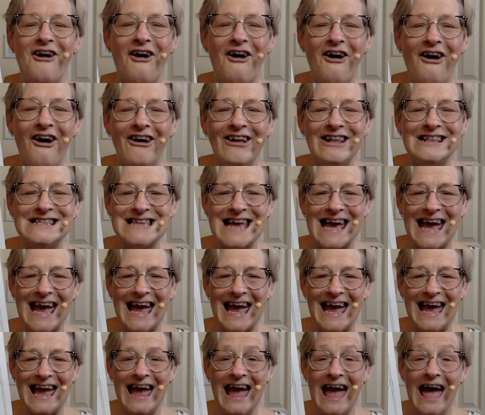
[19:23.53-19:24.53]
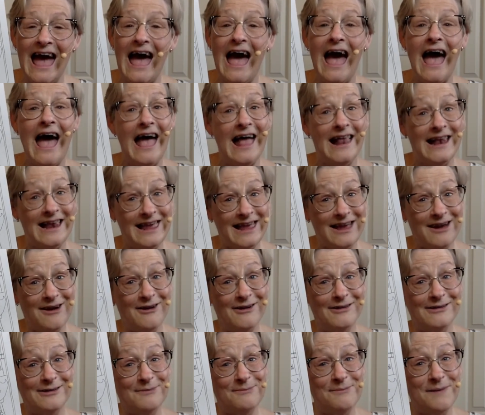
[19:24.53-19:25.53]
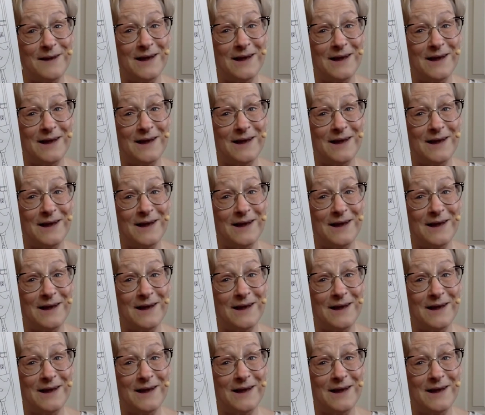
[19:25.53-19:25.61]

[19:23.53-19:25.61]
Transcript: all day. And here's a